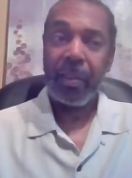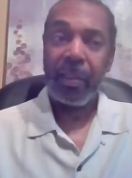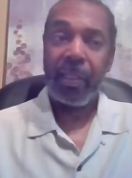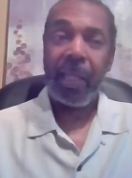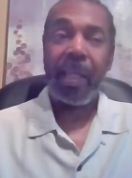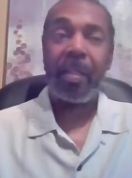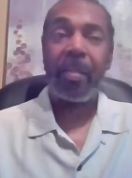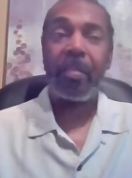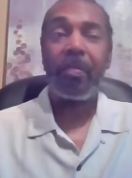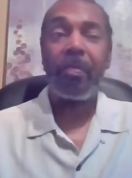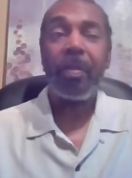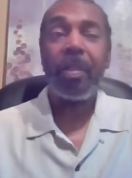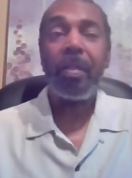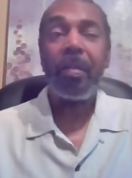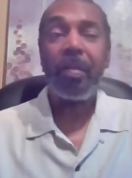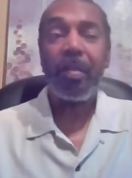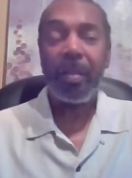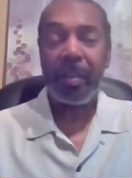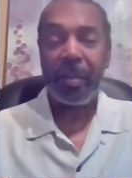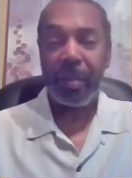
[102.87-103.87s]
That is
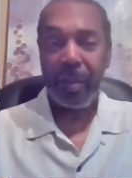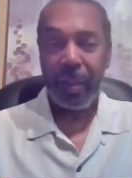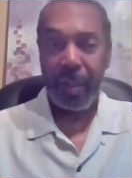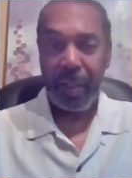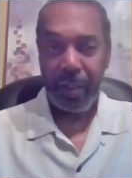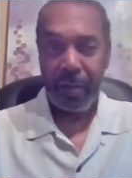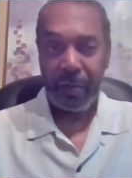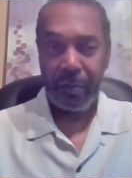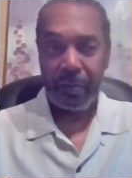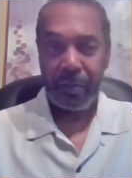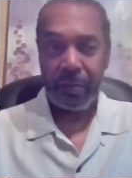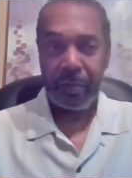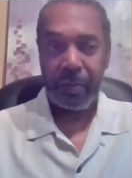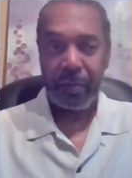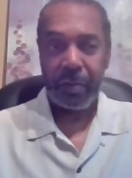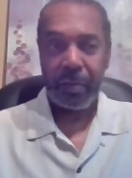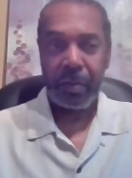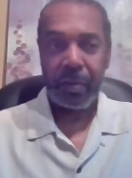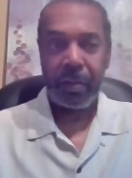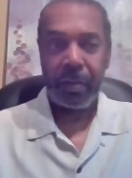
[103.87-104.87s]
real good to know.
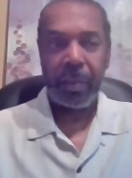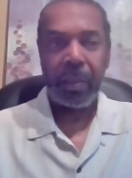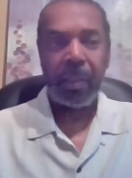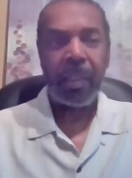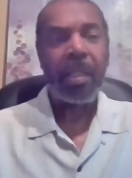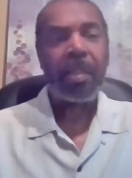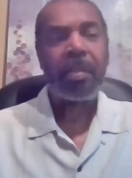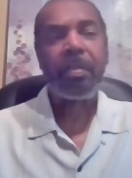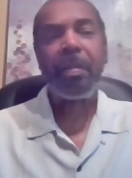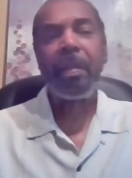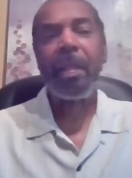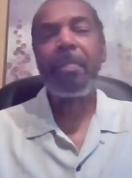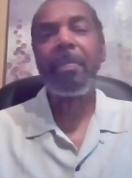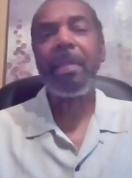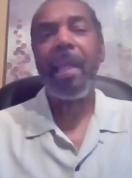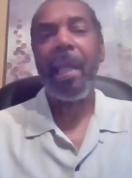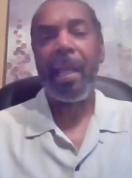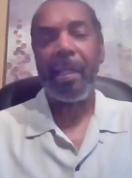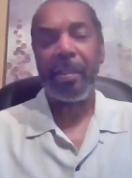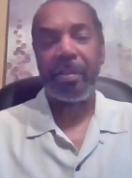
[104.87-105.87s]
So let
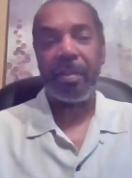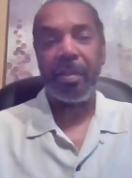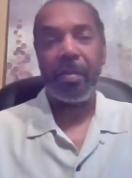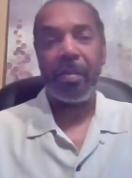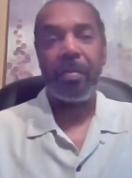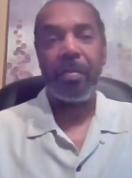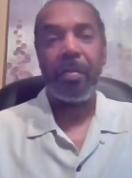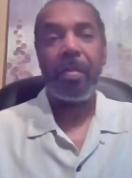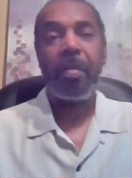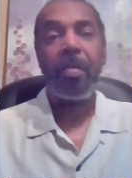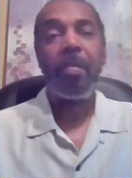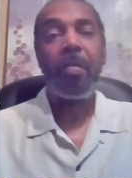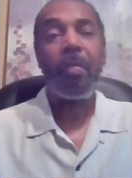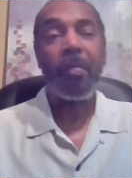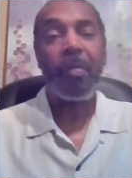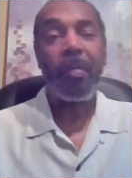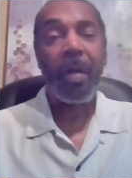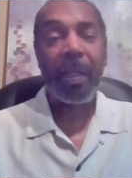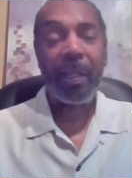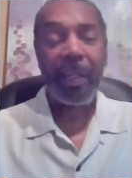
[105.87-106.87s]
me ask you,
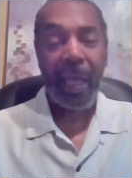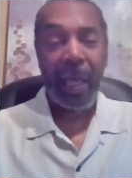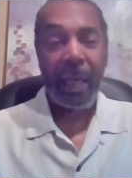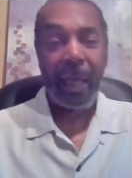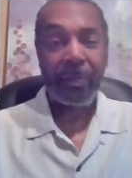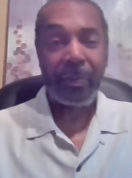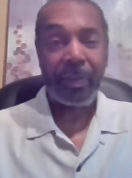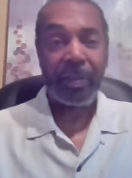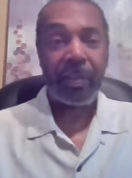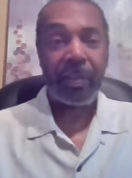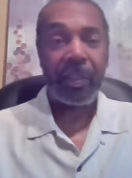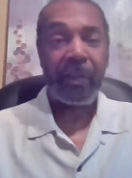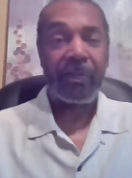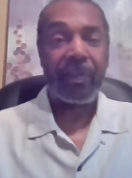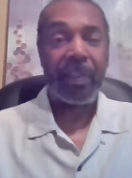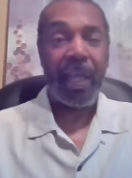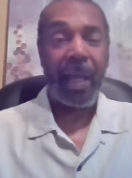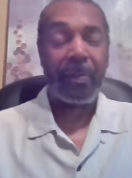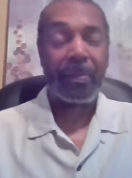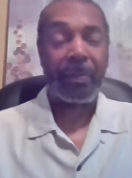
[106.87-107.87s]
what happens if
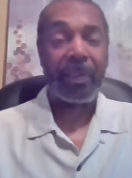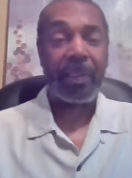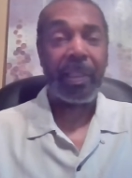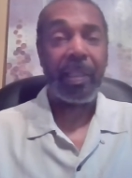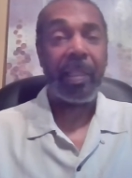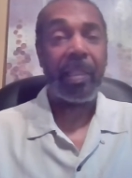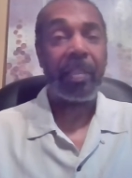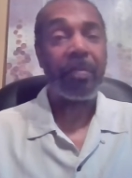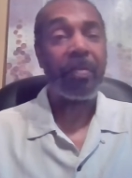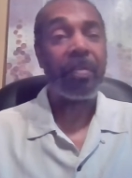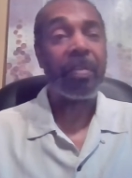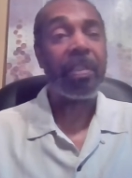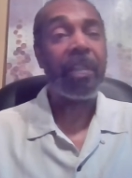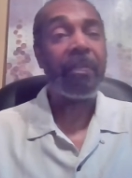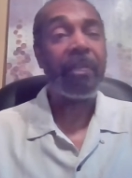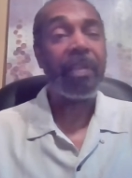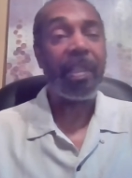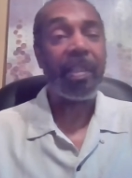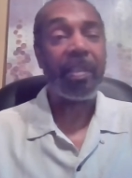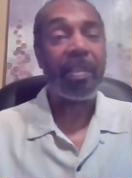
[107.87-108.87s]
the applicant is
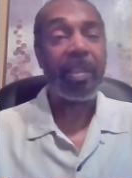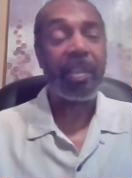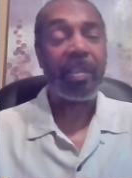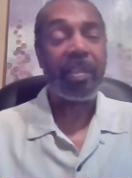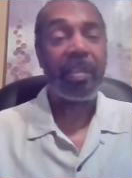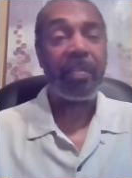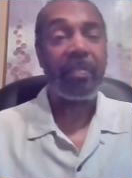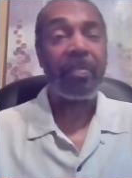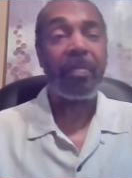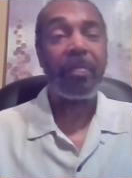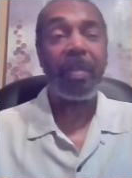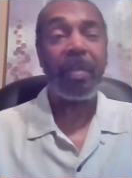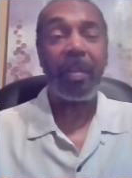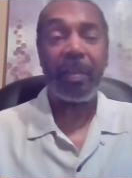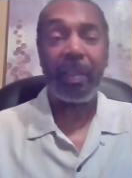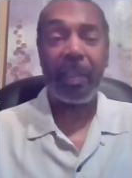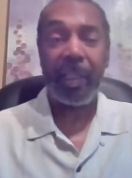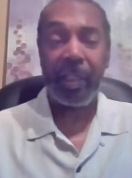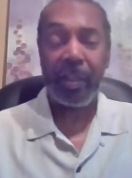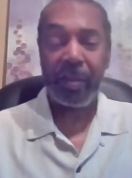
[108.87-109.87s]
receiving assistance from their
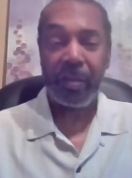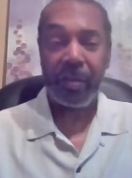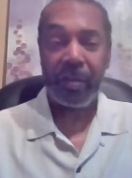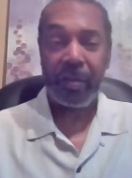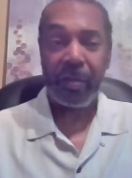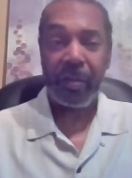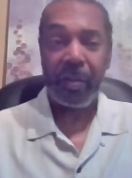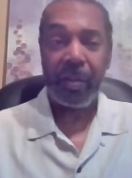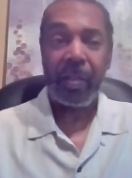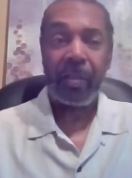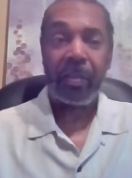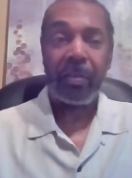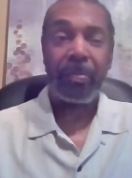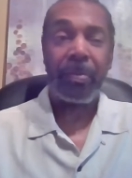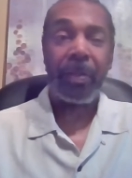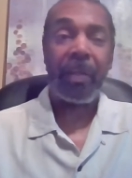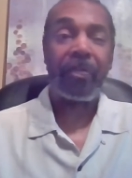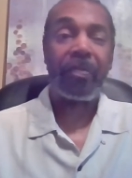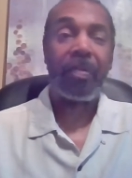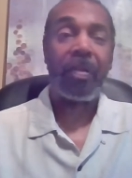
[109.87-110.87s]
lender to
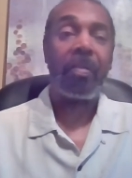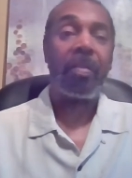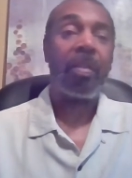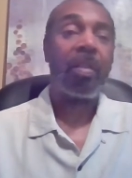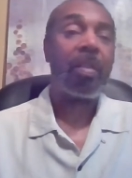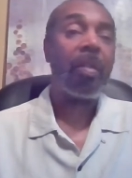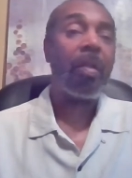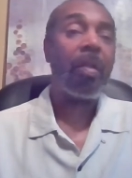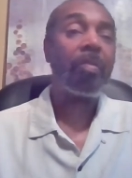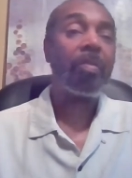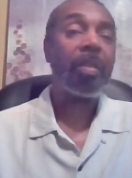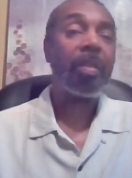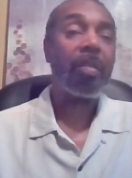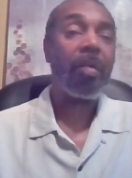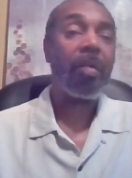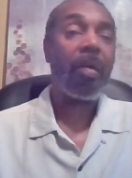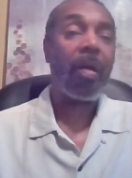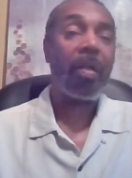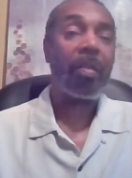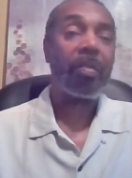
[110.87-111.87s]
pay for closing
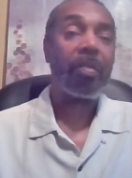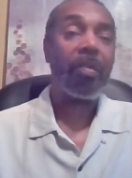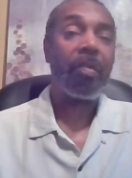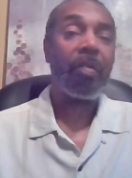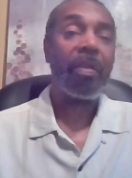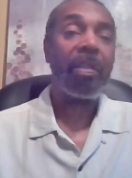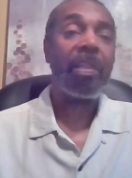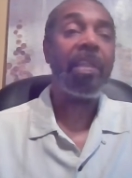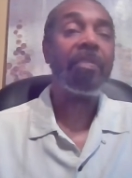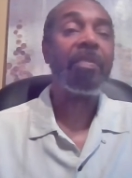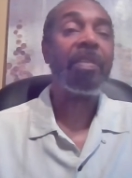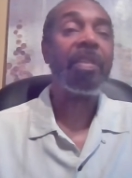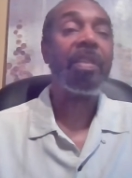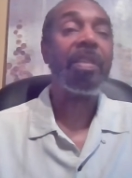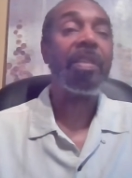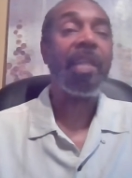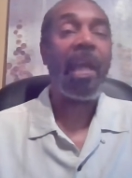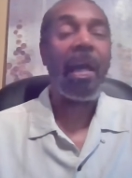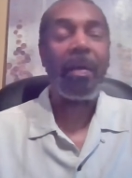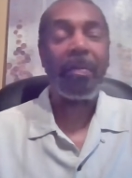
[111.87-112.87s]
costs or
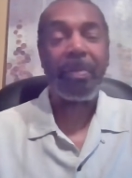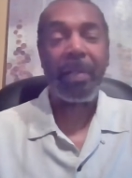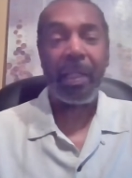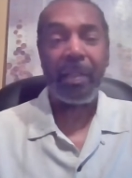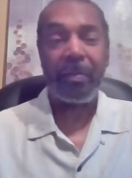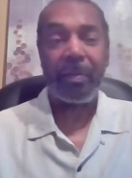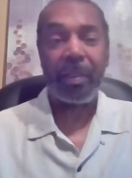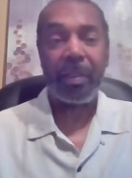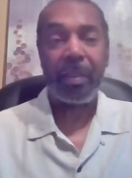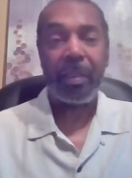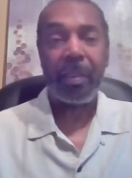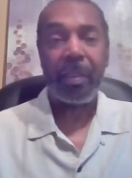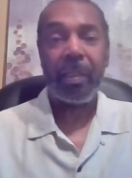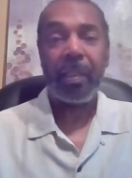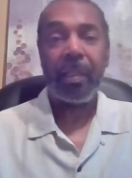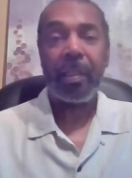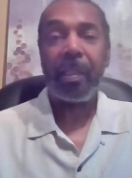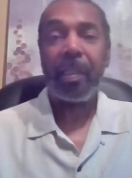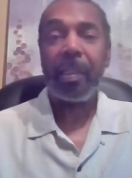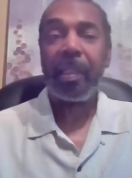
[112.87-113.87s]
even down payment?
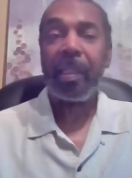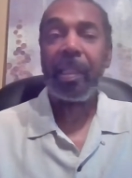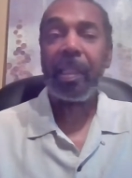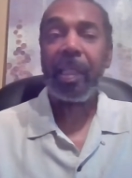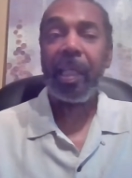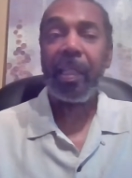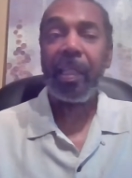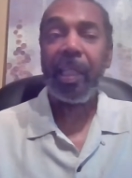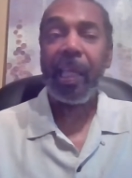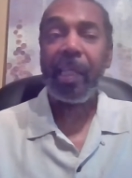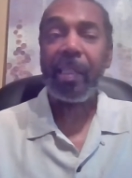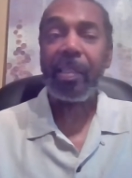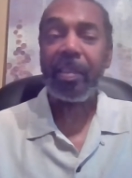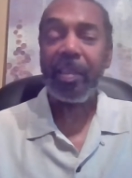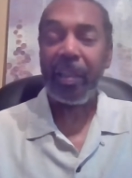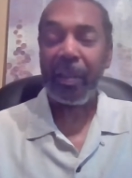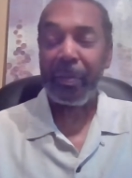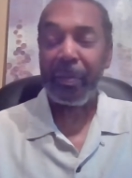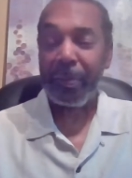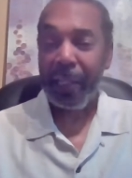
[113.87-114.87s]
Can they
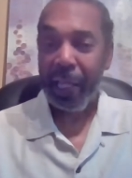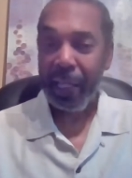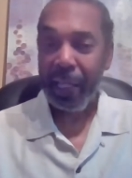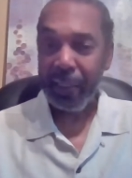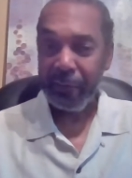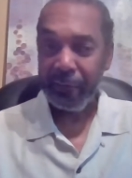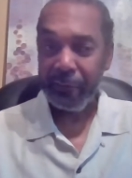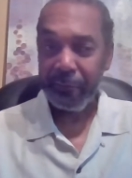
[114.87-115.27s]
still apply?